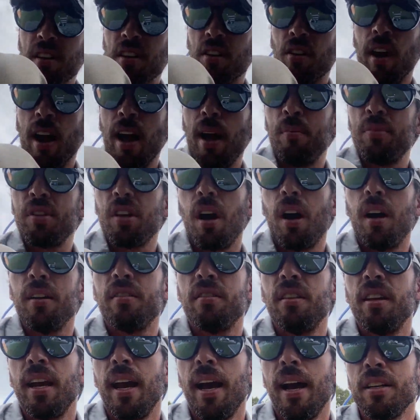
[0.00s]
grabs onto
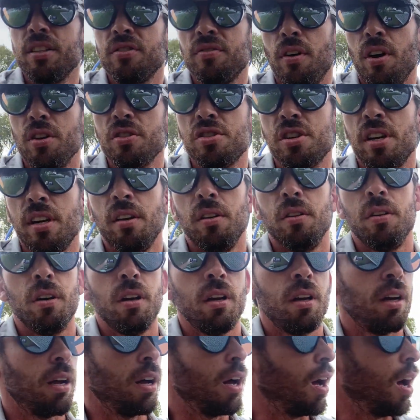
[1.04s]
the asphalt shingle.
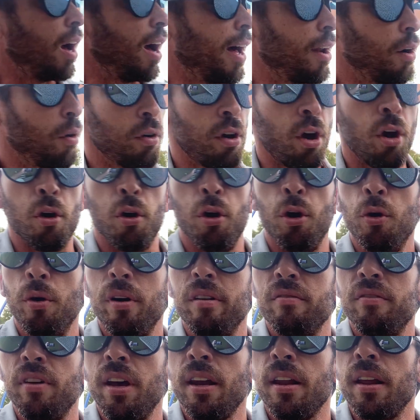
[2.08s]
I don't know who
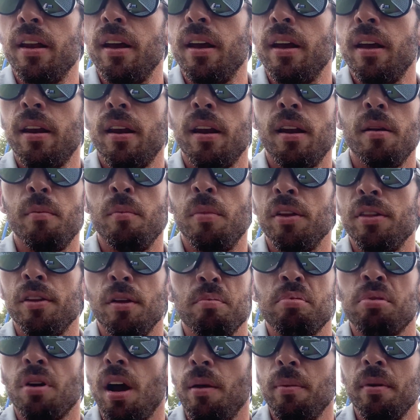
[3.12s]
invented it, but they're
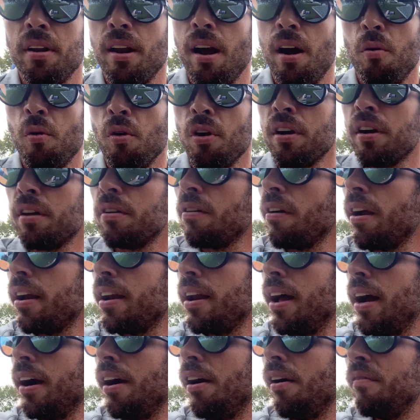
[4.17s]
probably not working right
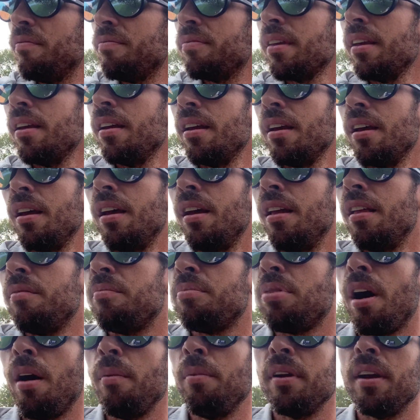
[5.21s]
now.
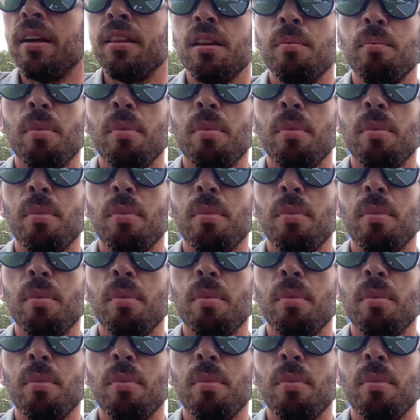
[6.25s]
Probably in the